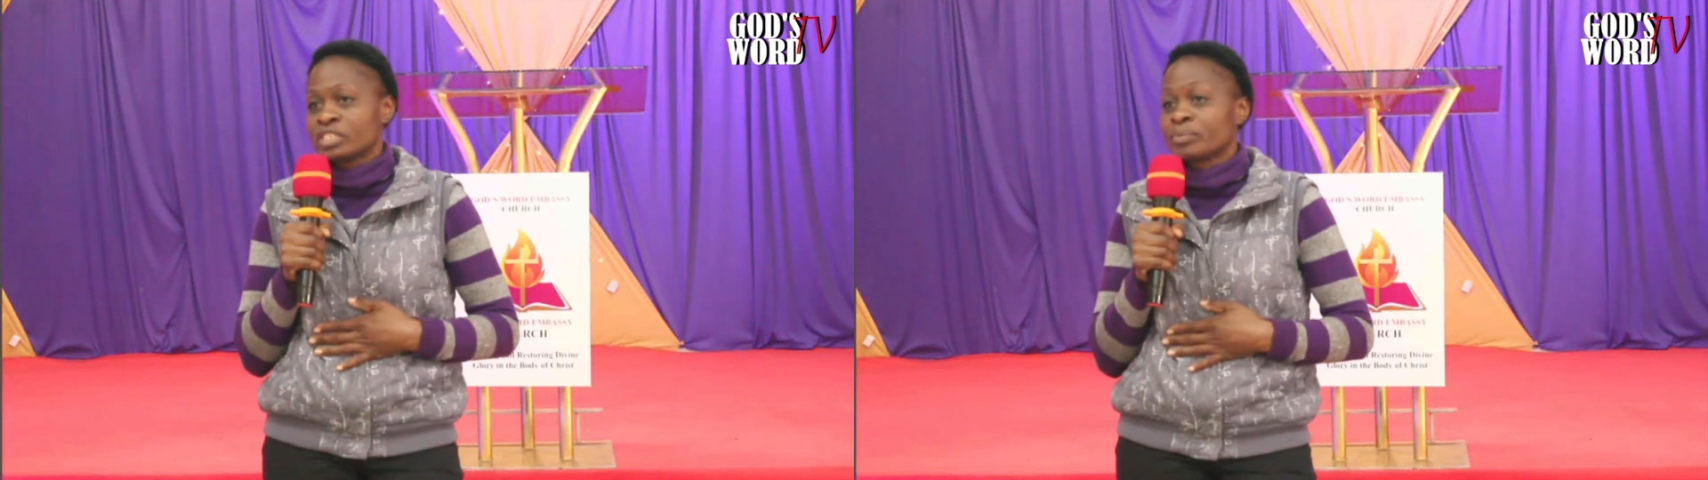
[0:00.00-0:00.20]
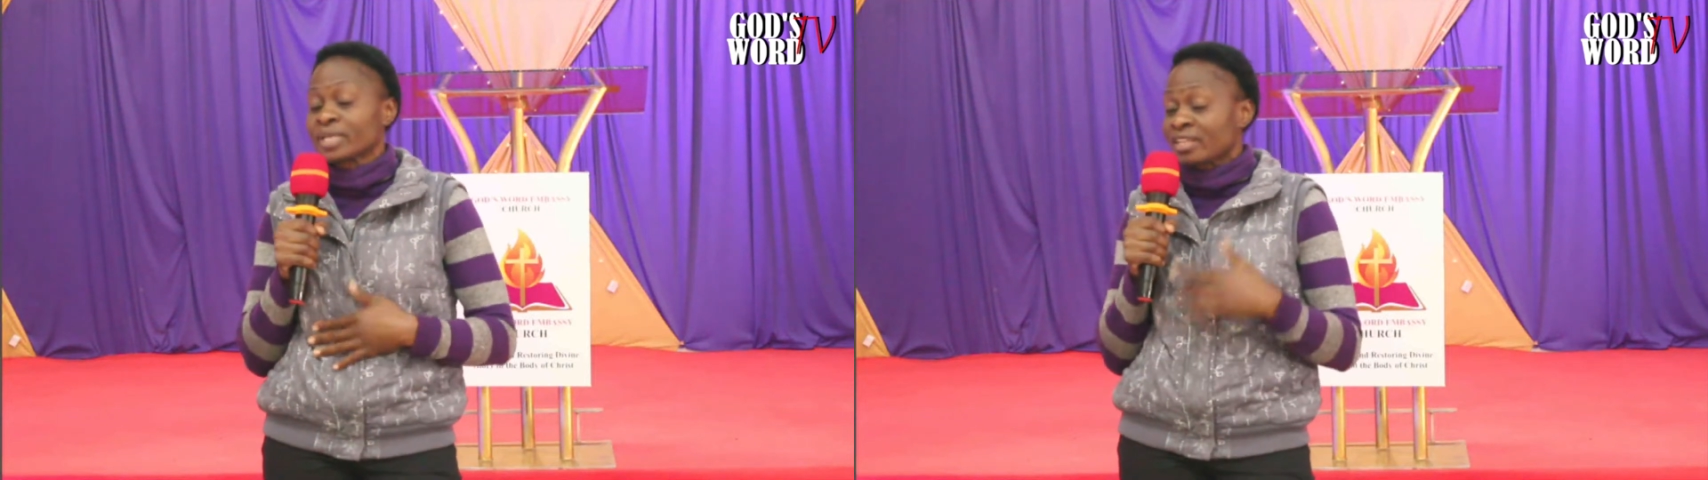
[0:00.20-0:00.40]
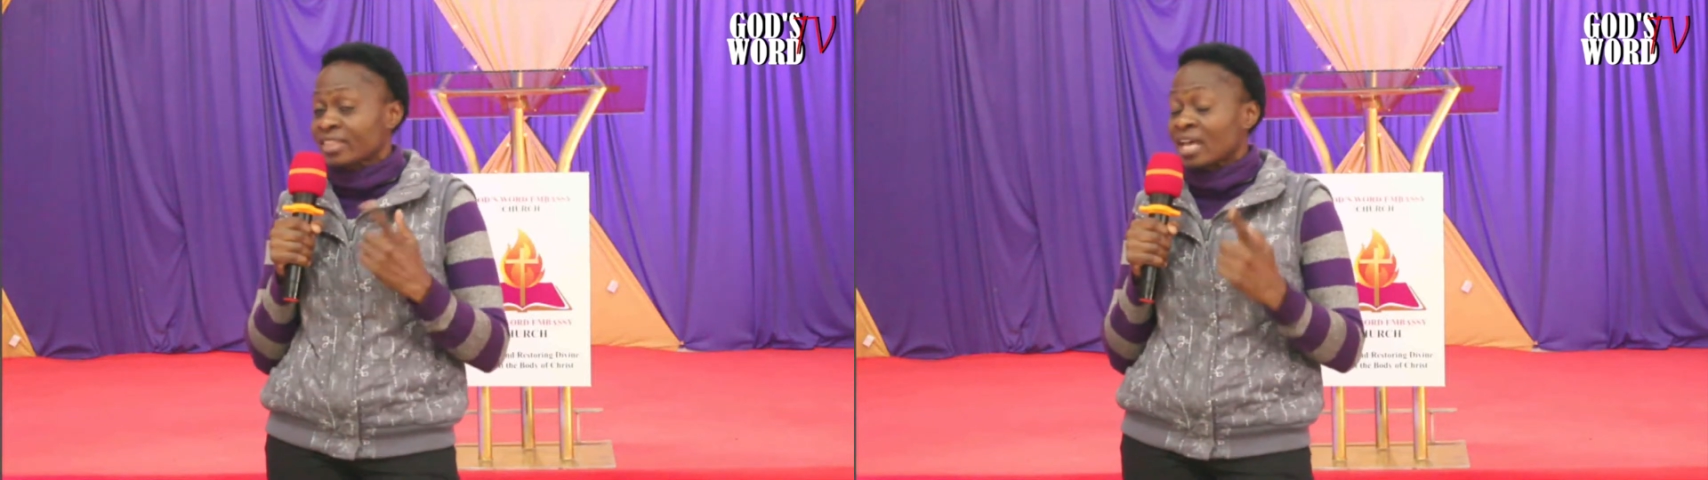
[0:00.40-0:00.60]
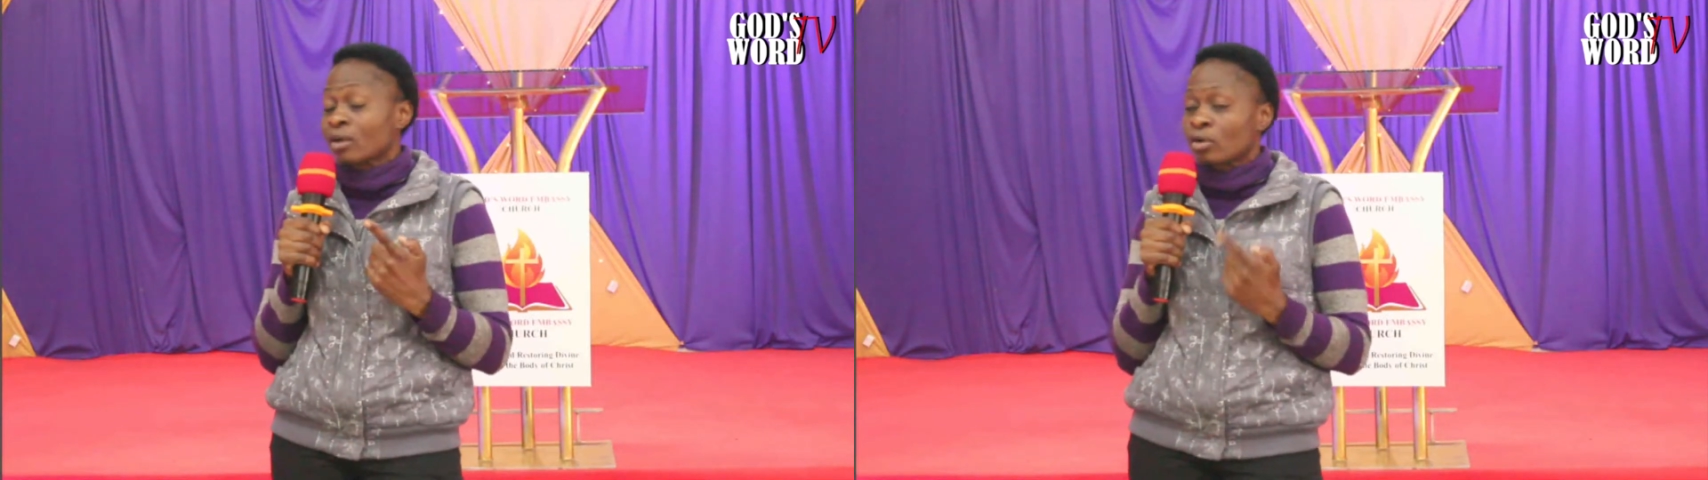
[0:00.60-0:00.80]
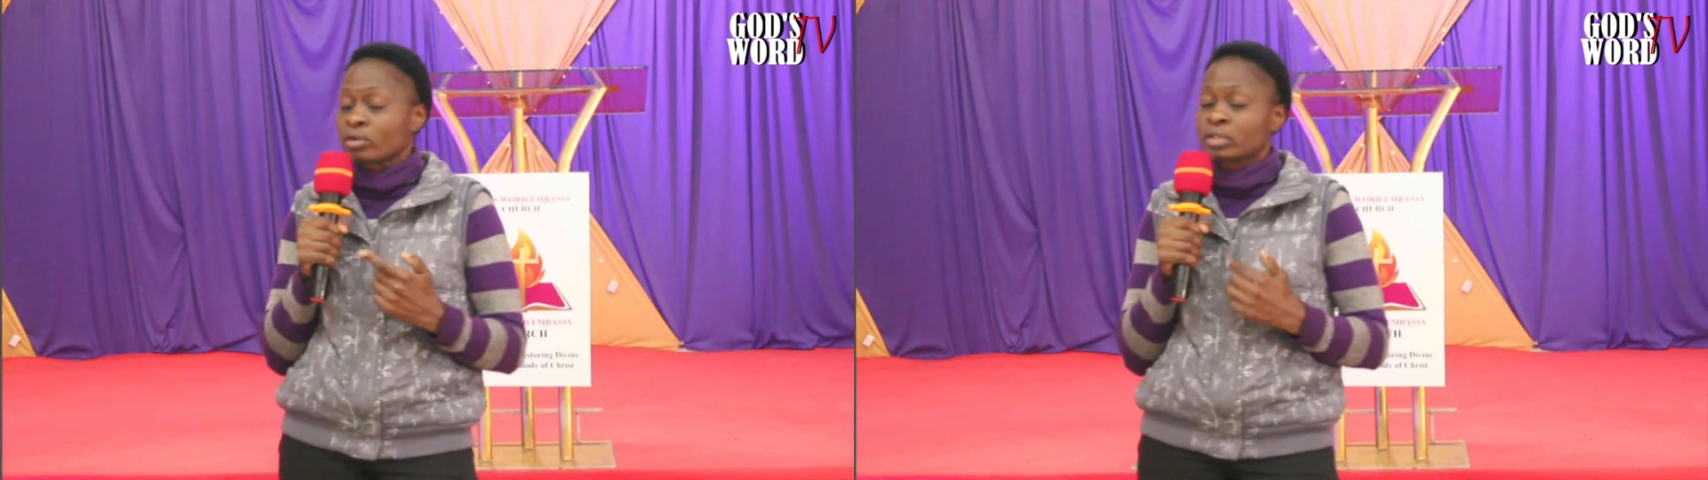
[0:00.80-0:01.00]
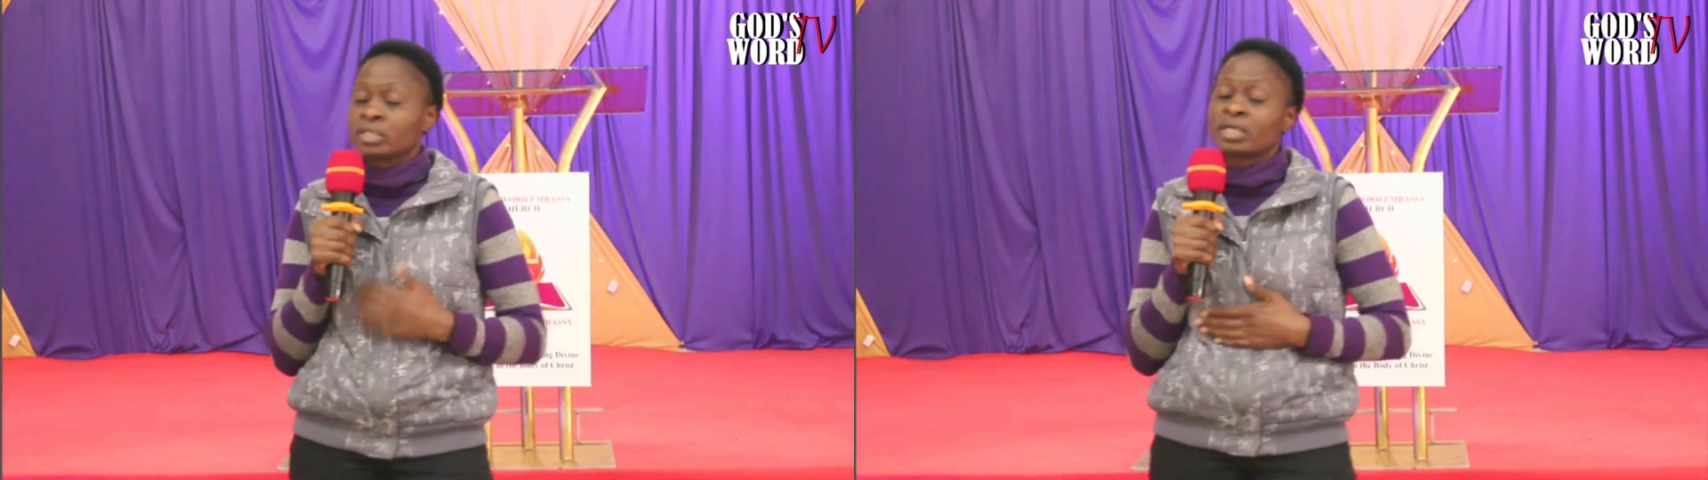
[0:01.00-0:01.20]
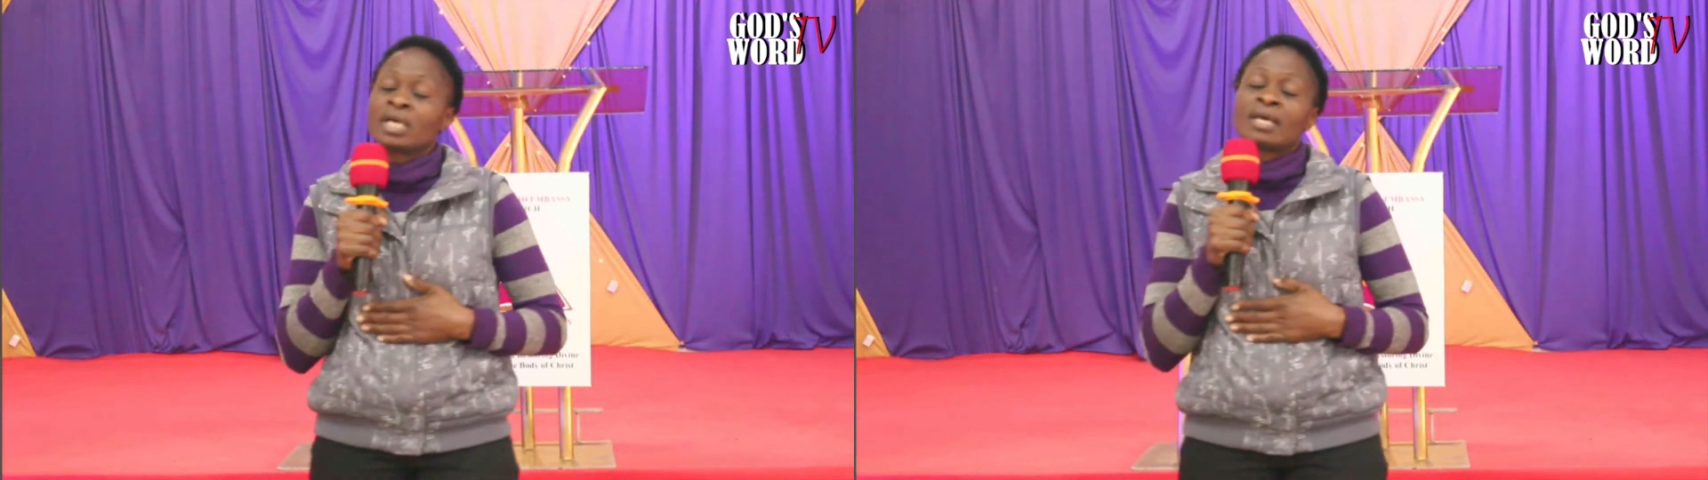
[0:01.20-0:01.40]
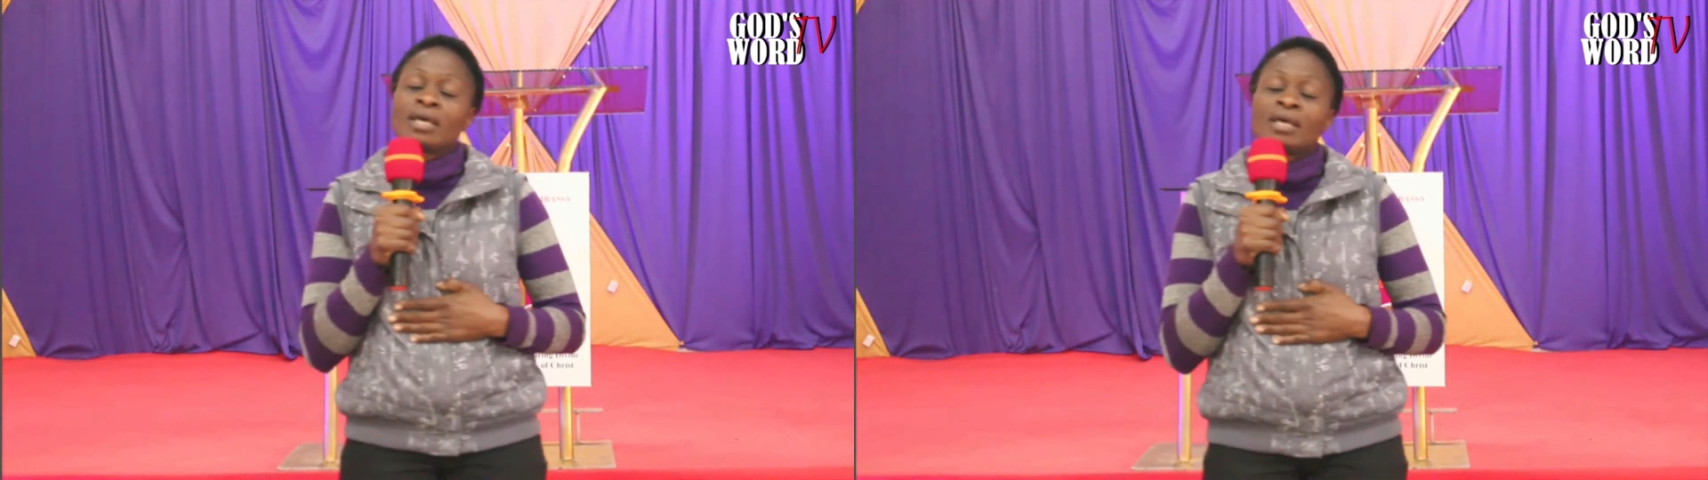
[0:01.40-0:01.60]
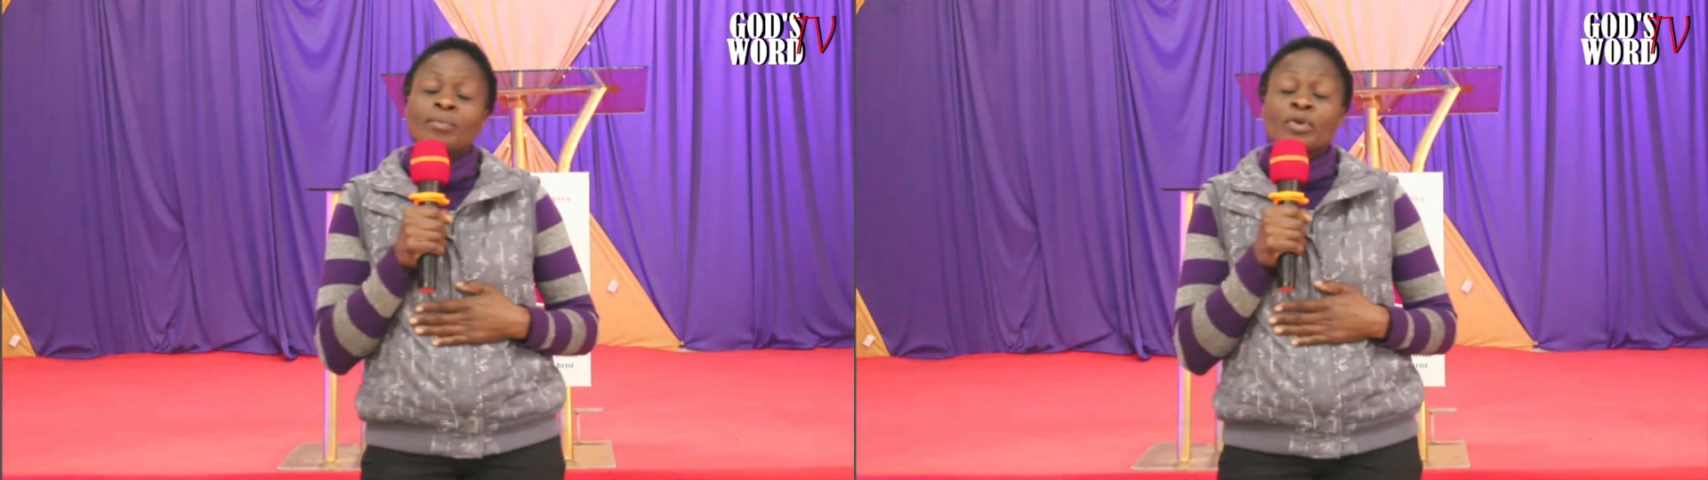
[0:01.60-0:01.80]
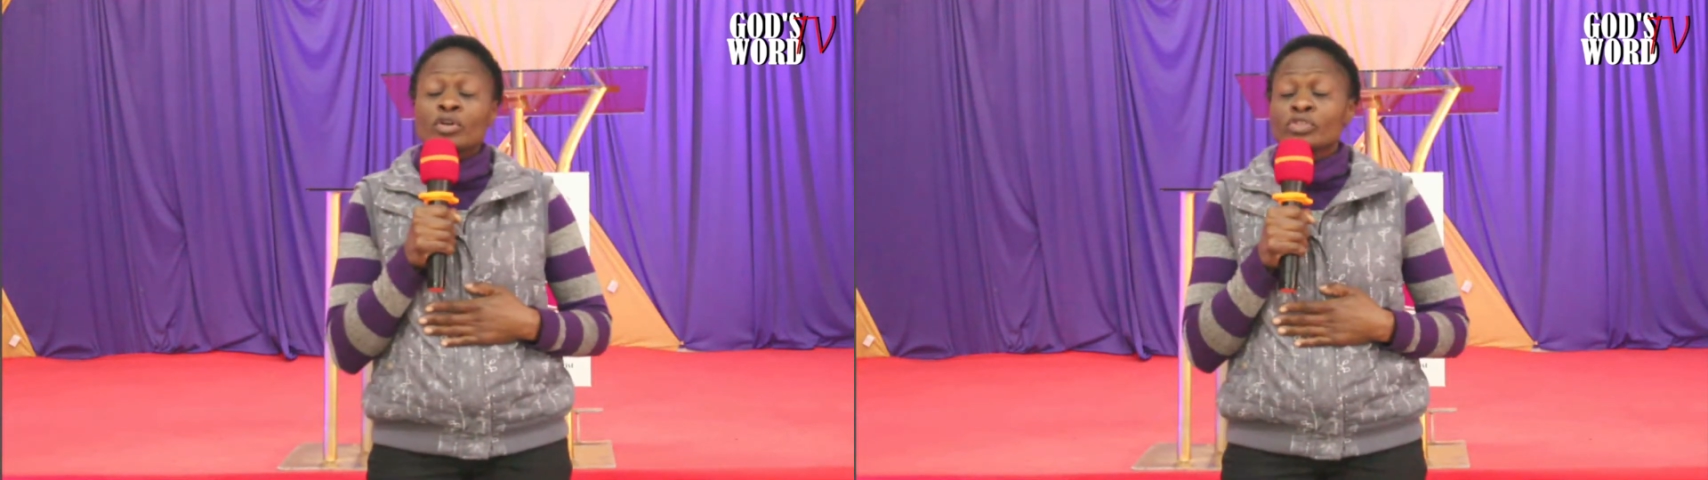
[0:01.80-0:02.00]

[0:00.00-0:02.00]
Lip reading: But I thank God, because